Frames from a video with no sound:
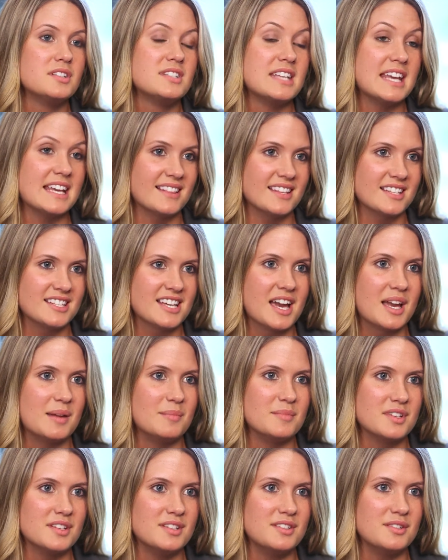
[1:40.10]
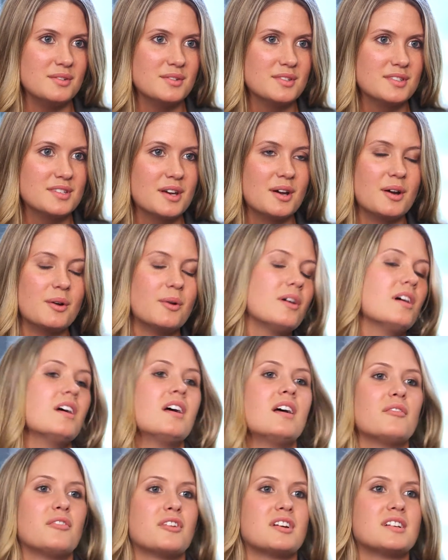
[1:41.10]
take the time to do so.
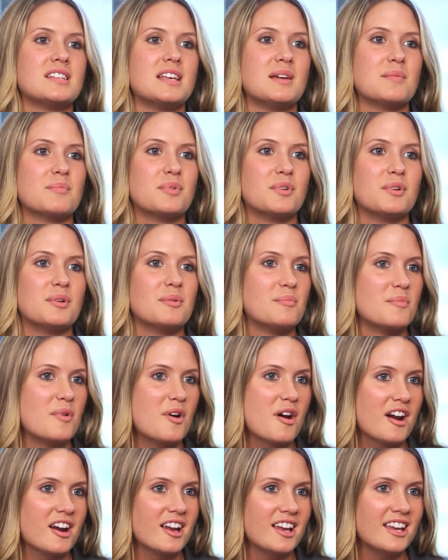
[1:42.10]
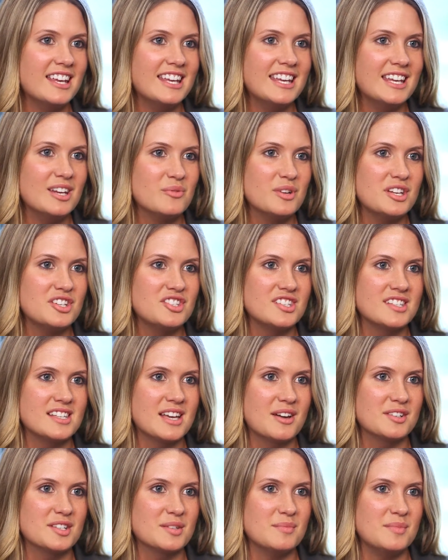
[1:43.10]
For example, Mark, he reaches
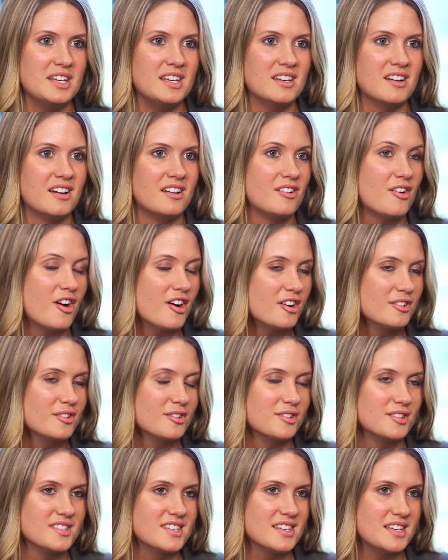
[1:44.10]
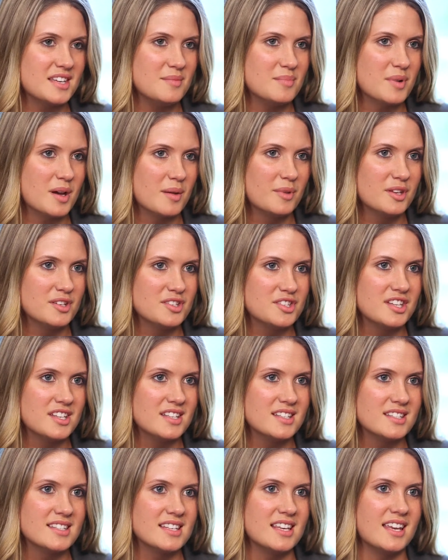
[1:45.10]
out to me on articles that he publishes,